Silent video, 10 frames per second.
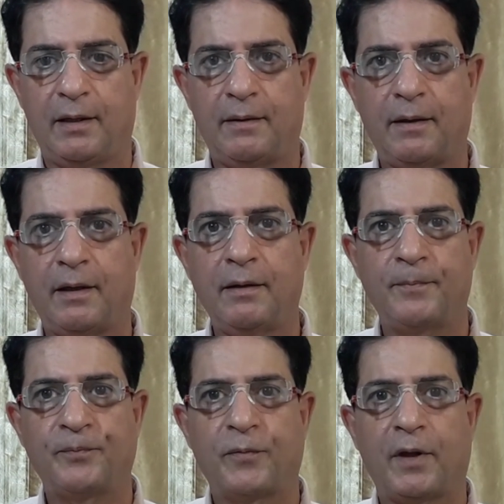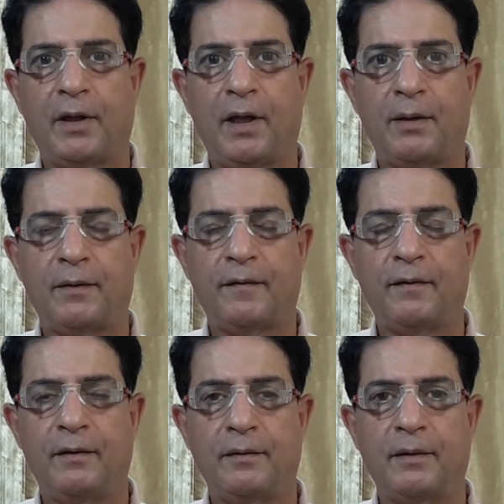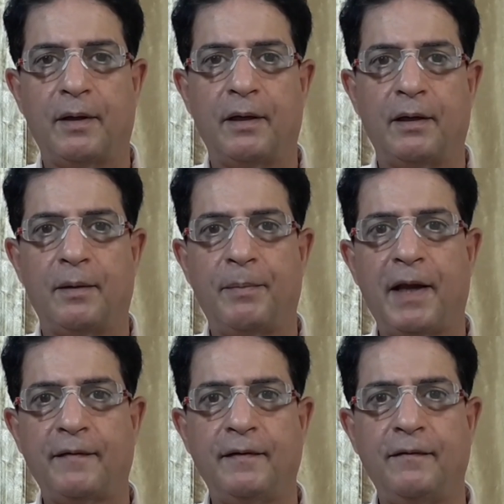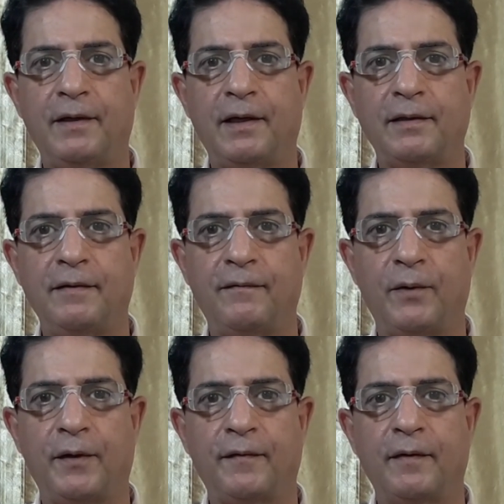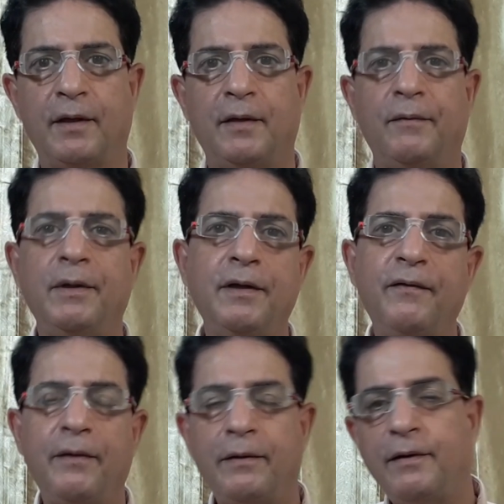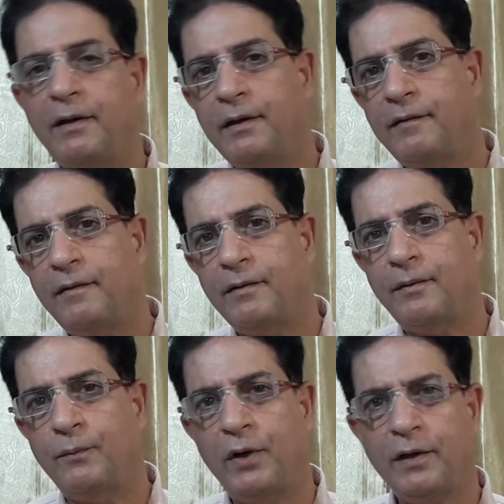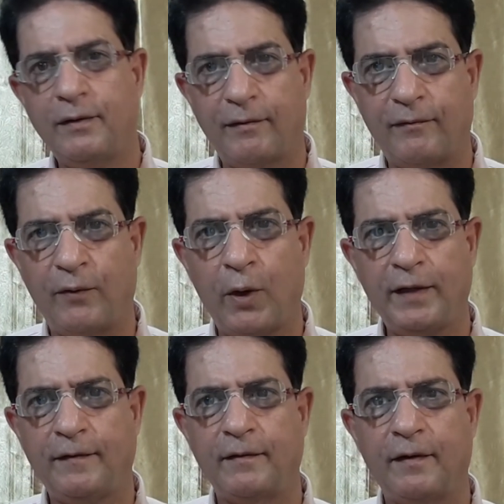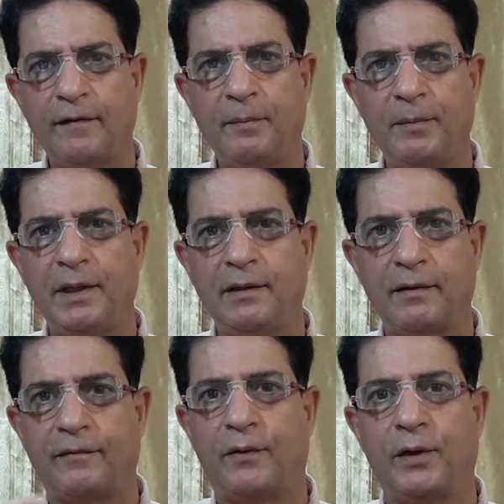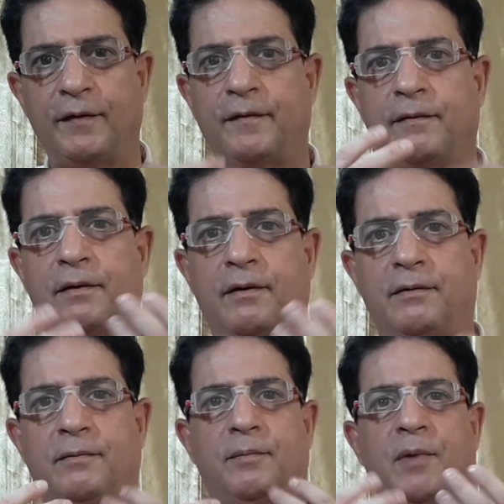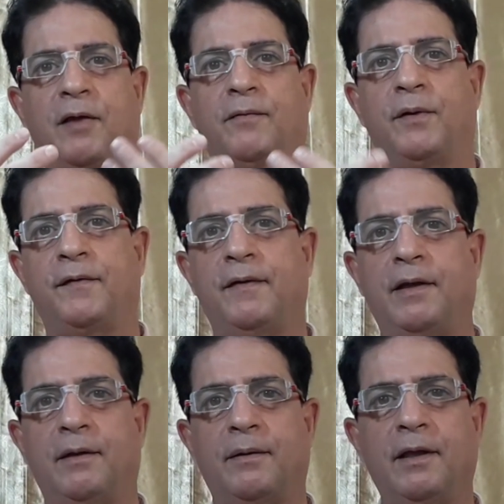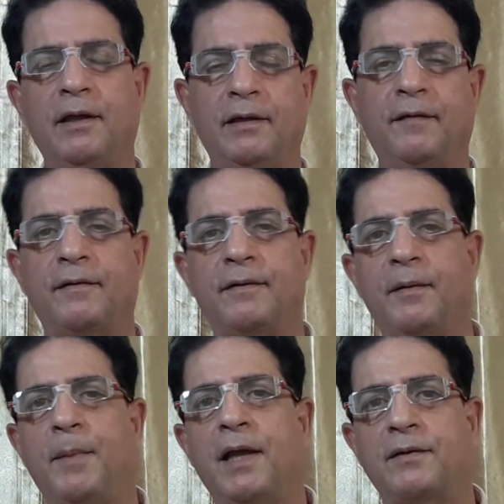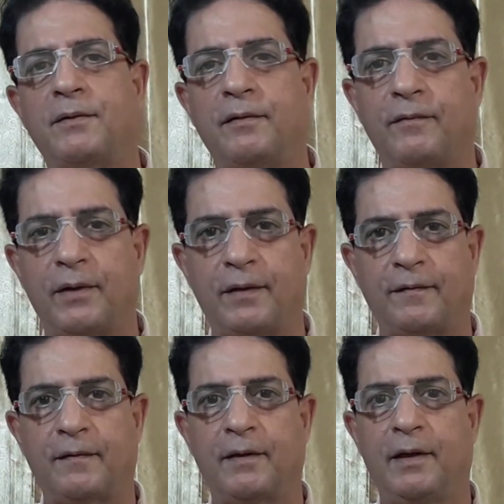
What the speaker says: Alright? Now it's called passive and active voice. Well, the word voice doesn't mean the voice like my voice here, okay? It is grammatical voice.